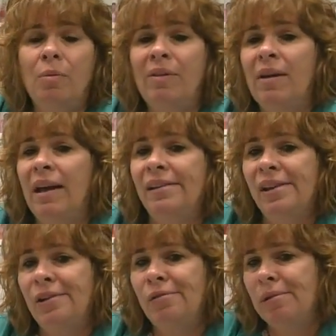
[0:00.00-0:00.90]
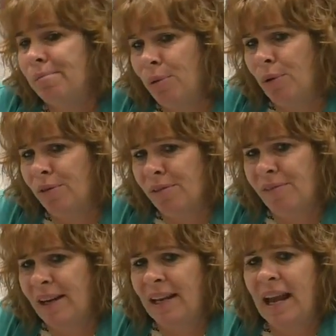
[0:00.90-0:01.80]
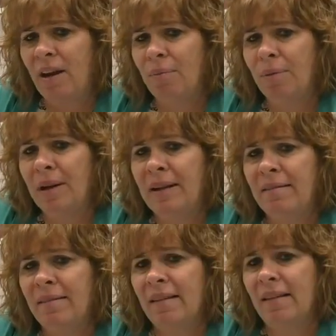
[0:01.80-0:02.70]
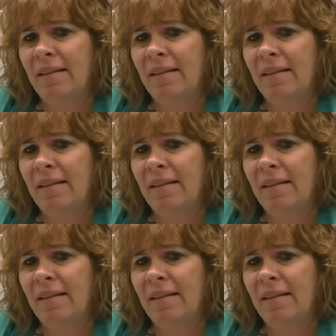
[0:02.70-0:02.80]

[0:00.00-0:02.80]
We've had no reports of any outbreaks